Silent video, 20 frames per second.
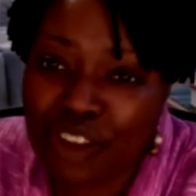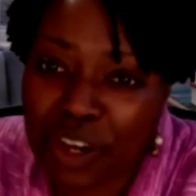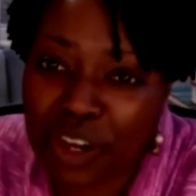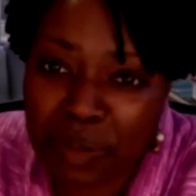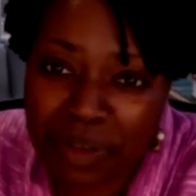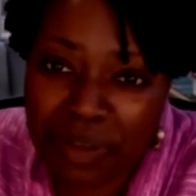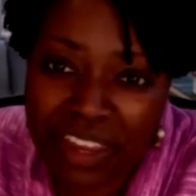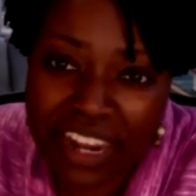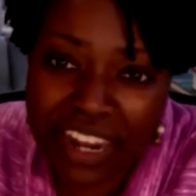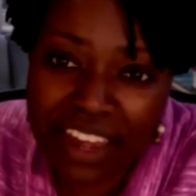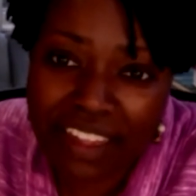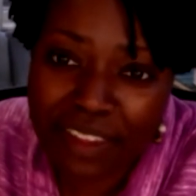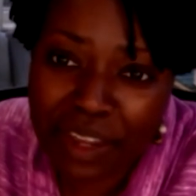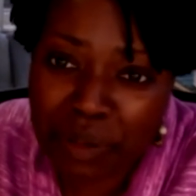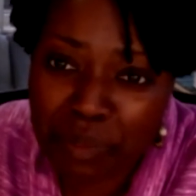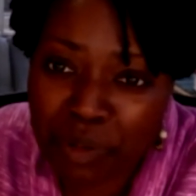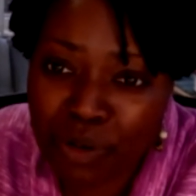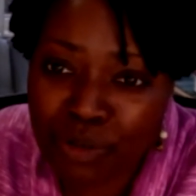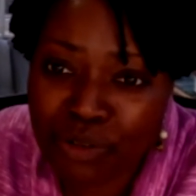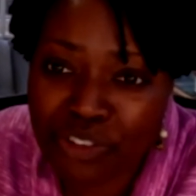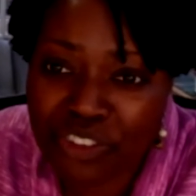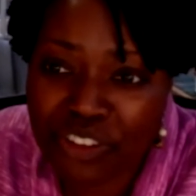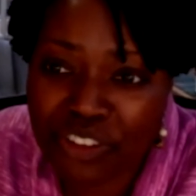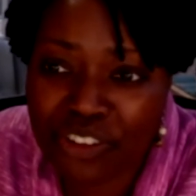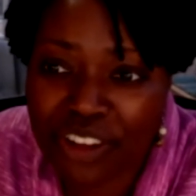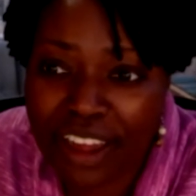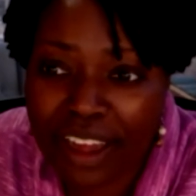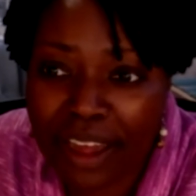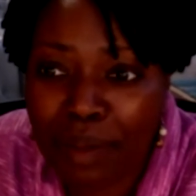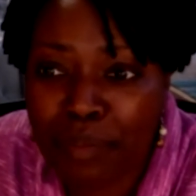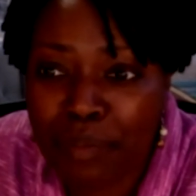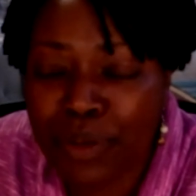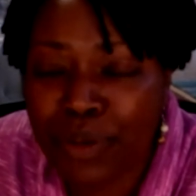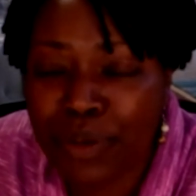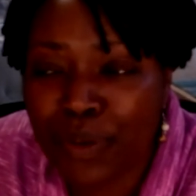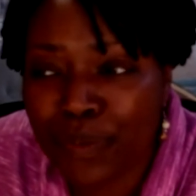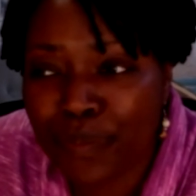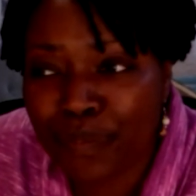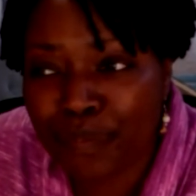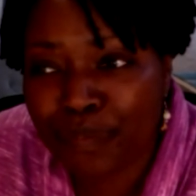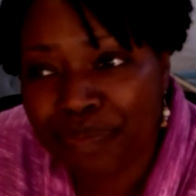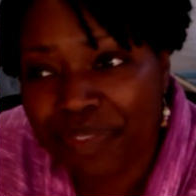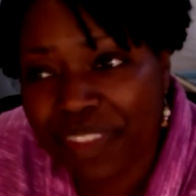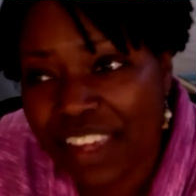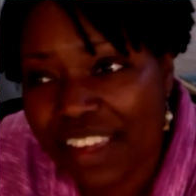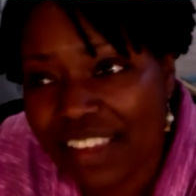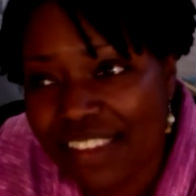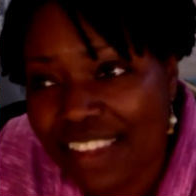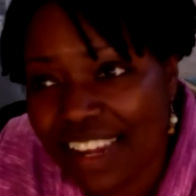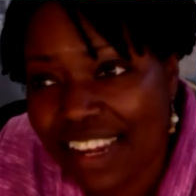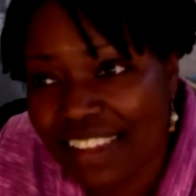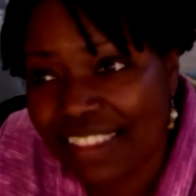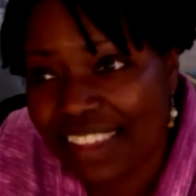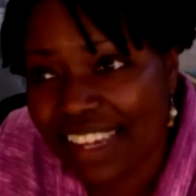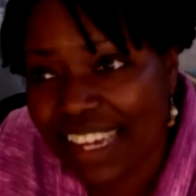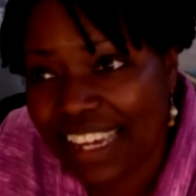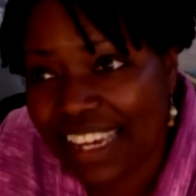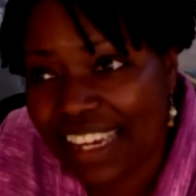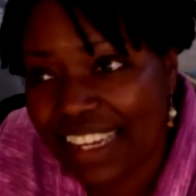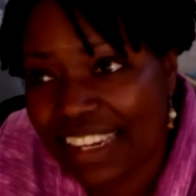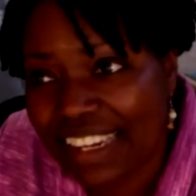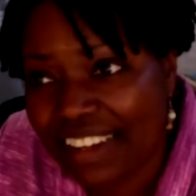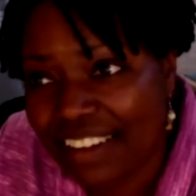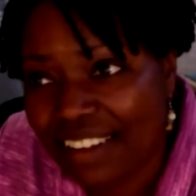talking about how they approach the job, things like that.